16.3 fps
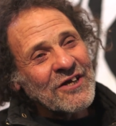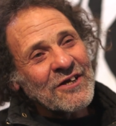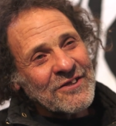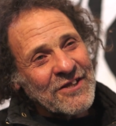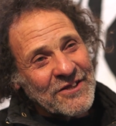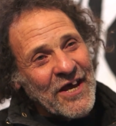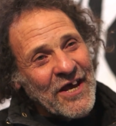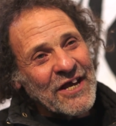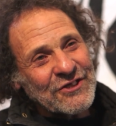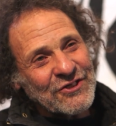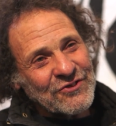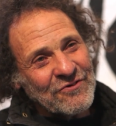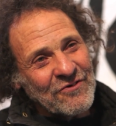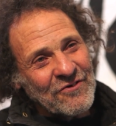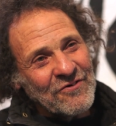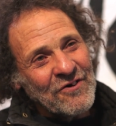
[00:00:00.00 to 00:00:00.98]
the
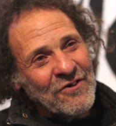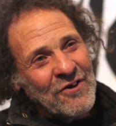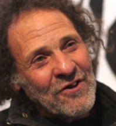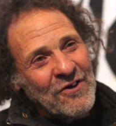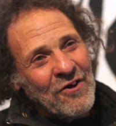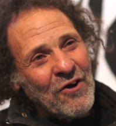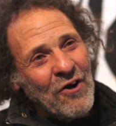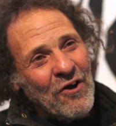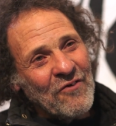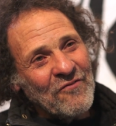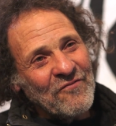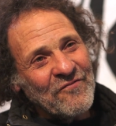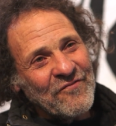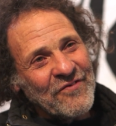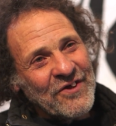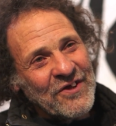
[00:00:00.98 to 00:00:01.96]
nature
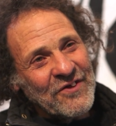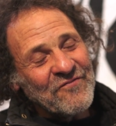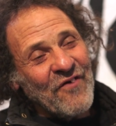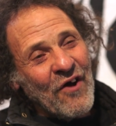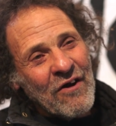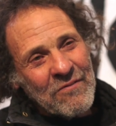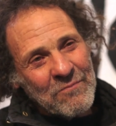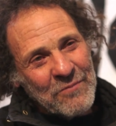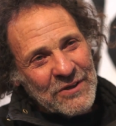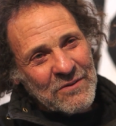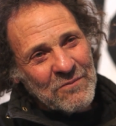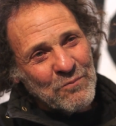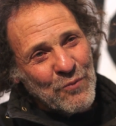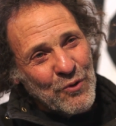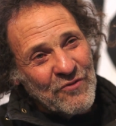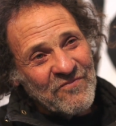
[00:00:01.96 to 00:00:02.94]
of the
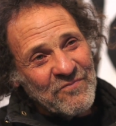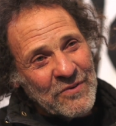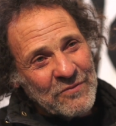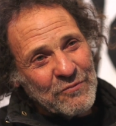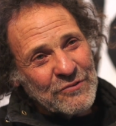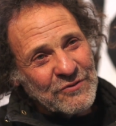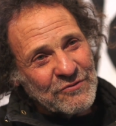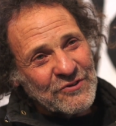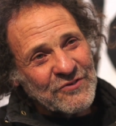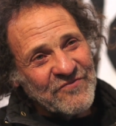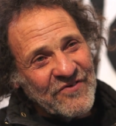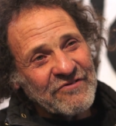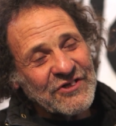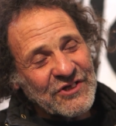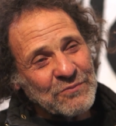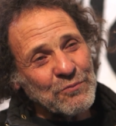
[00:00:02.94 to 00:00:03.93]
environmental movement, which was
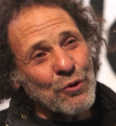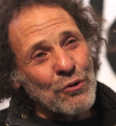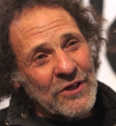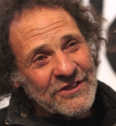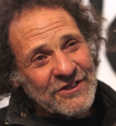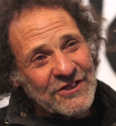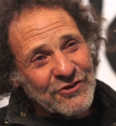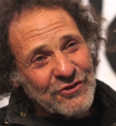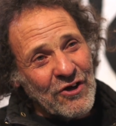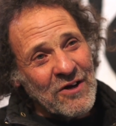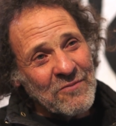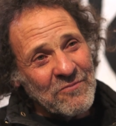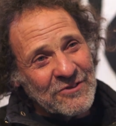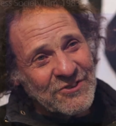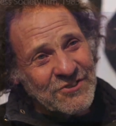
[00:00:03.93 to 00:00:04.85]
very small at the time, was